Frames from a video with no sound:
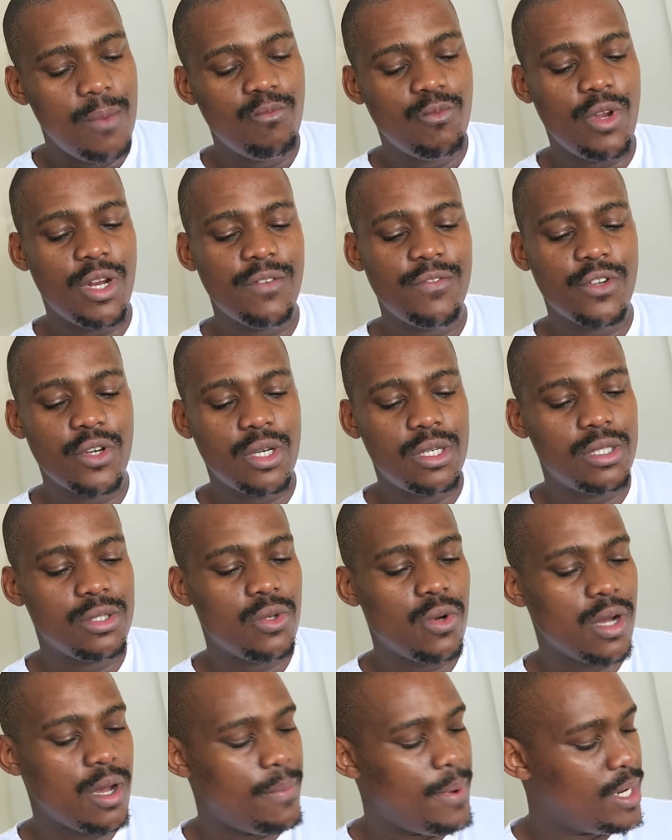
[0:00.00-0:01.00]
not even gonna
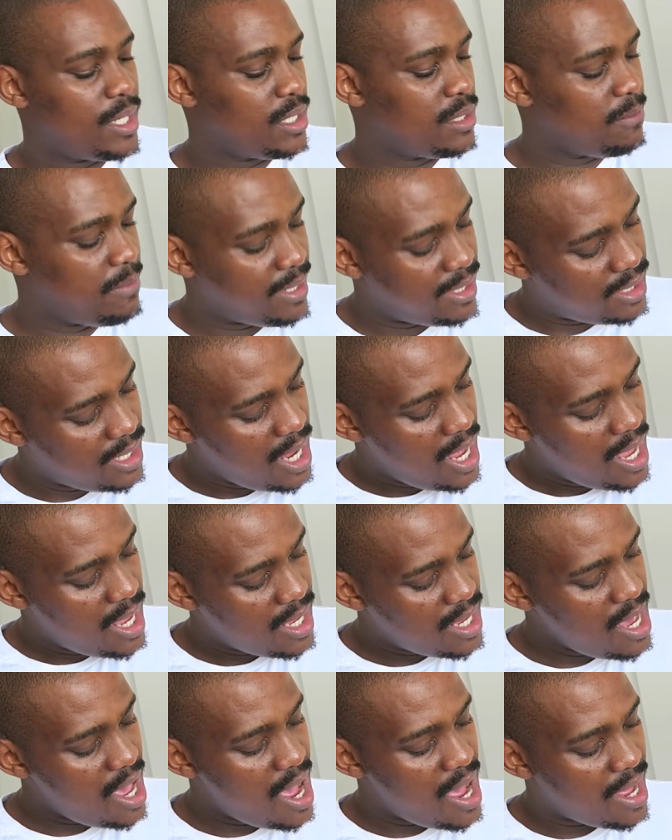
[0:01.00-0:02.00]
talk about it but
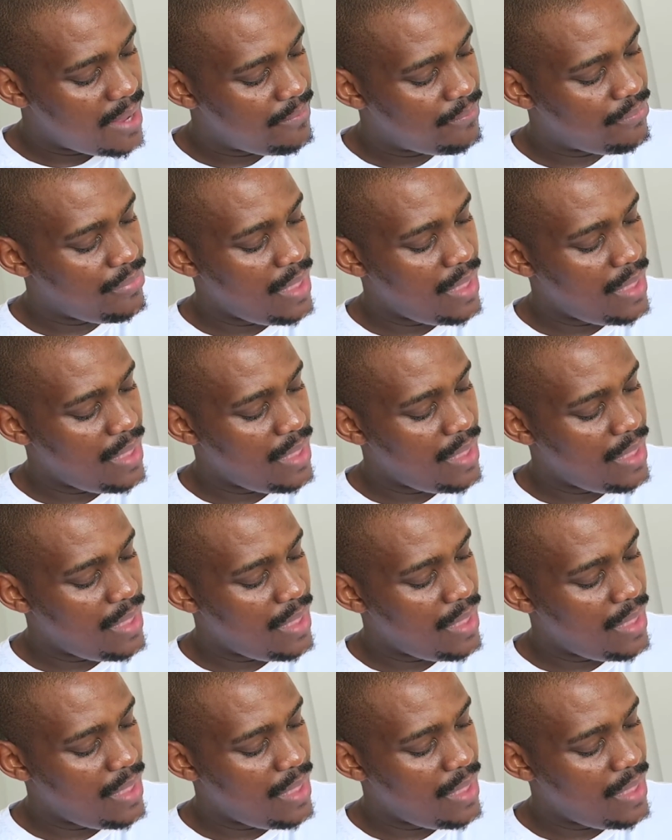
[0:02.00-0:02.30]
yeah